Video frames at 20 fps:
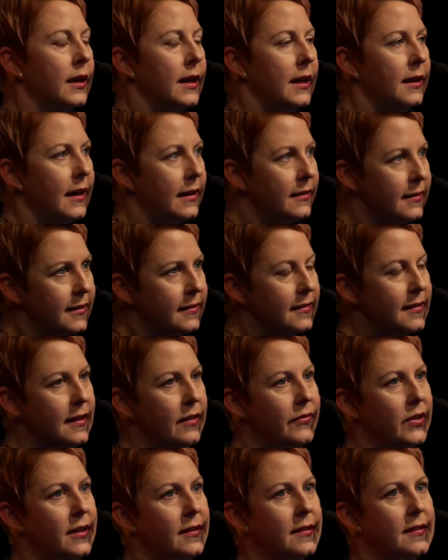In
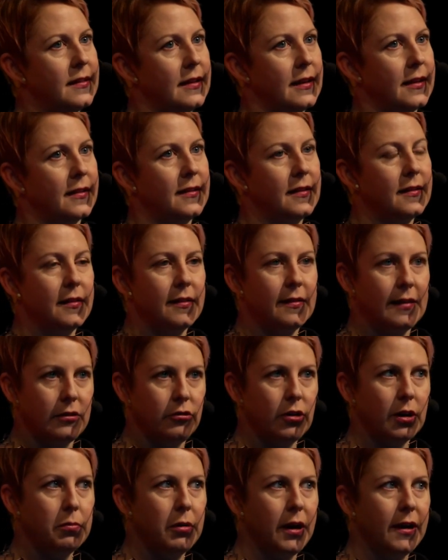1976,
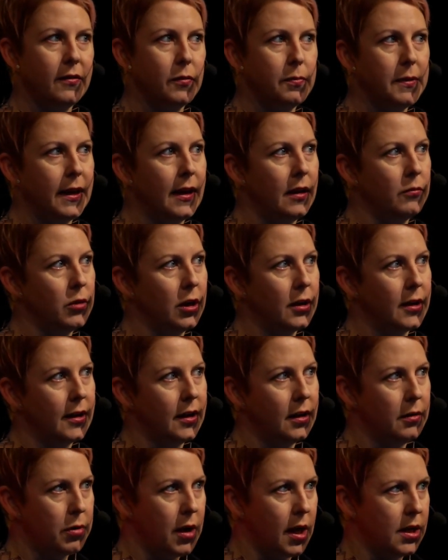Cedric Price began working
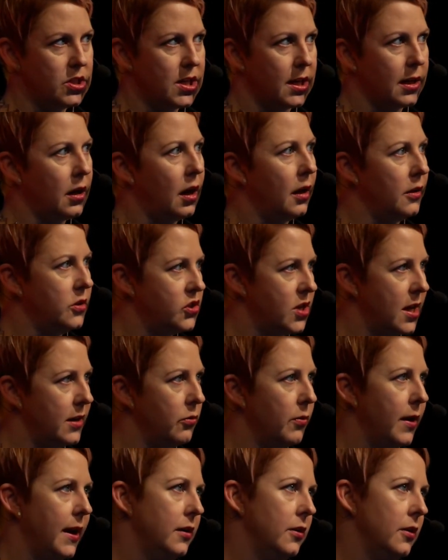on a project called
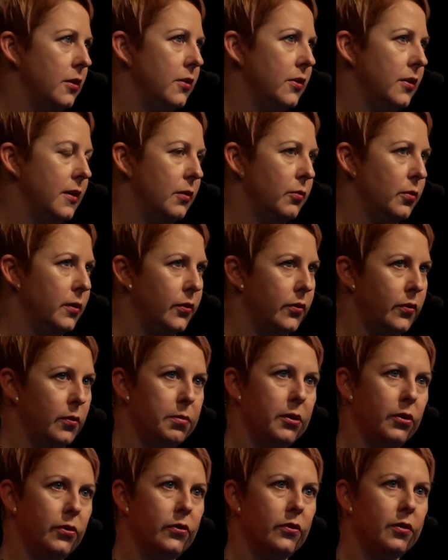Generator that was
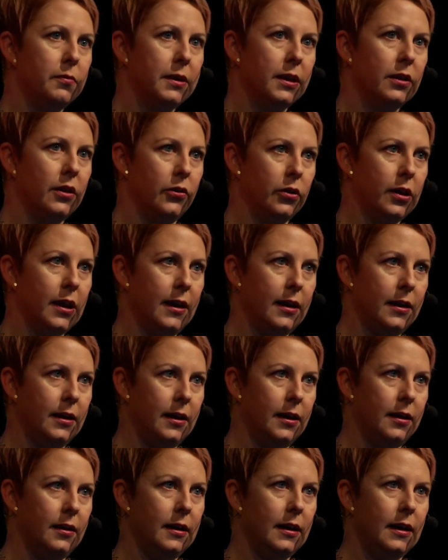supposed to be
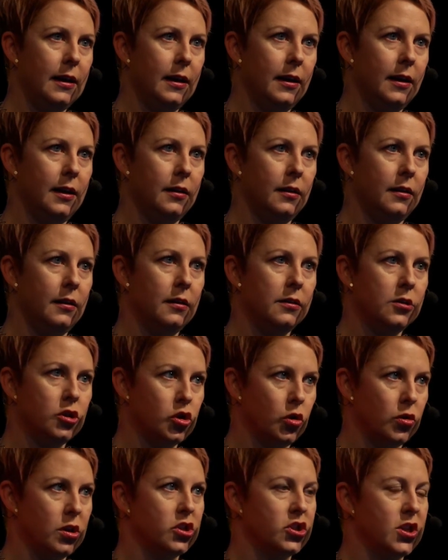located in
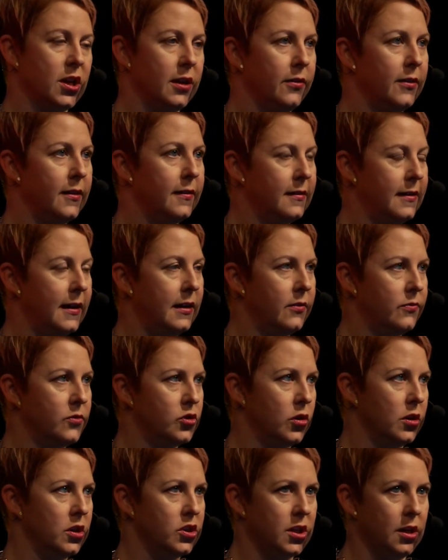Georgia, the state of
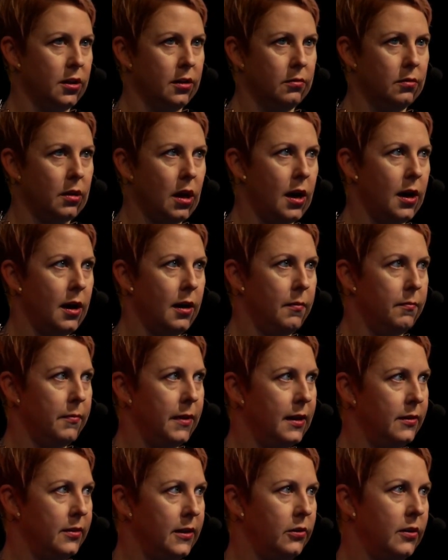Georgia um,
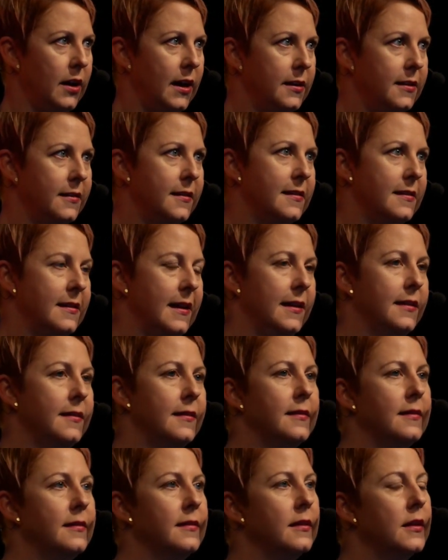in the United
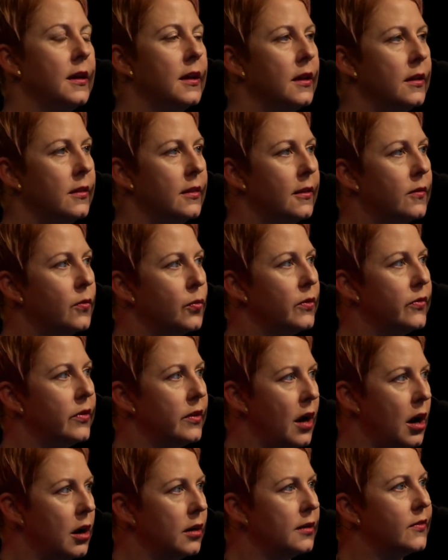States. This was
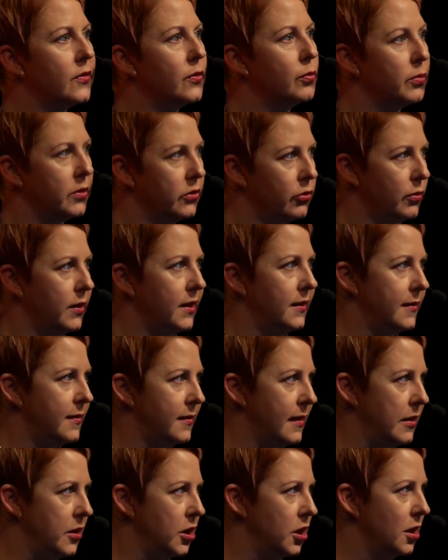an arts retreat
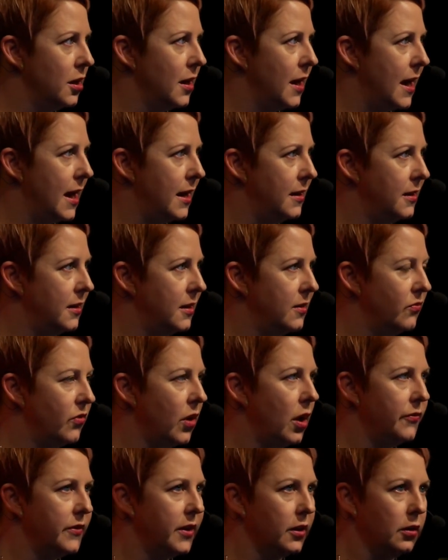center, and it
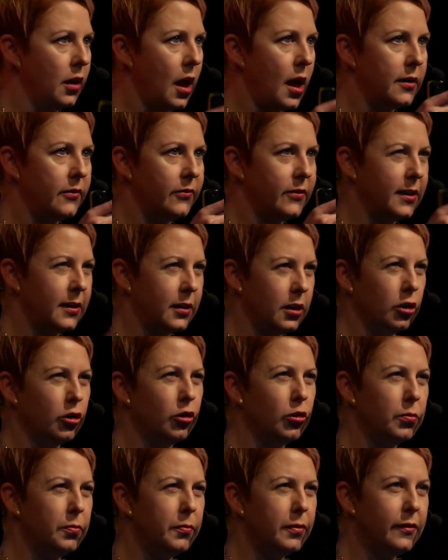involved a lot of
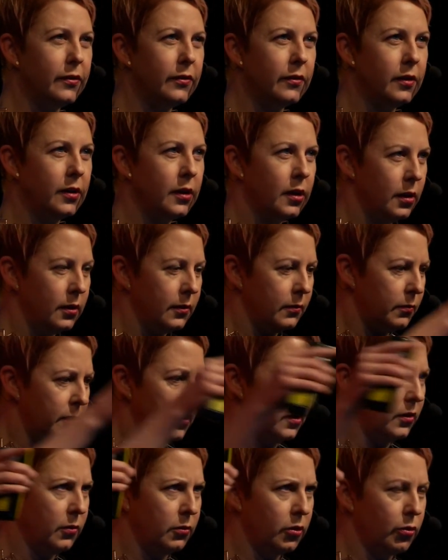cubes,
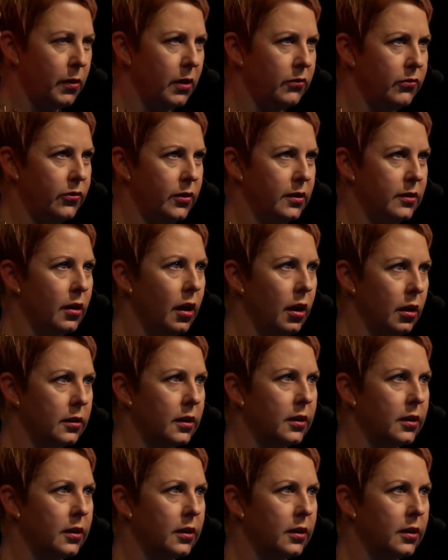you know, 12 foot tall